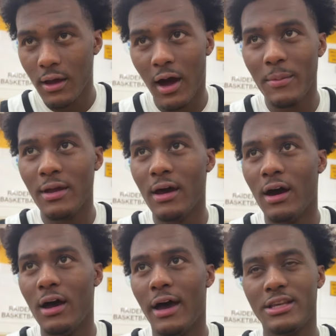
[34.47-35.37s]
I mean,
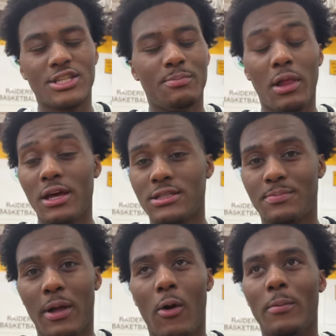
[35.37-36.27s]
uh, it's just blessed
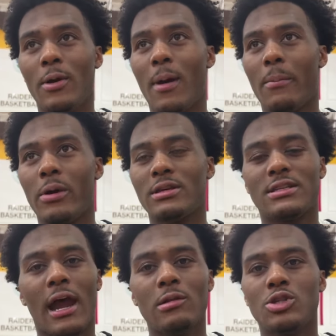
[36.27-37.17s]
playing with me and my brothers
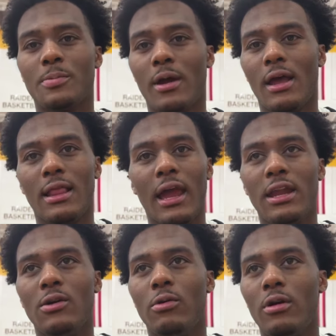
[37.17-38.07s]
Tyler Spratt,
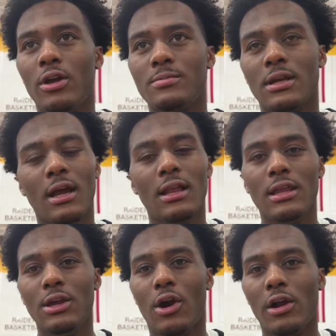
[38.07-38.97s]
Landon Williams,
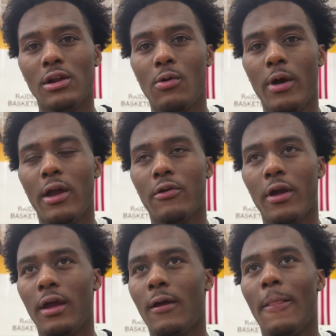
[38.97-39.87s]
Lee Hardy, Dwayne
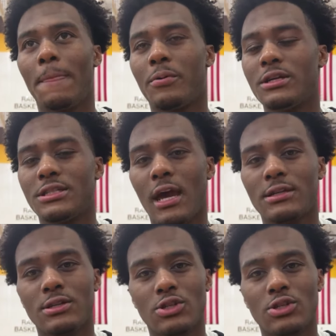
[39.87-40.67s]
Ray, Prince Jackson.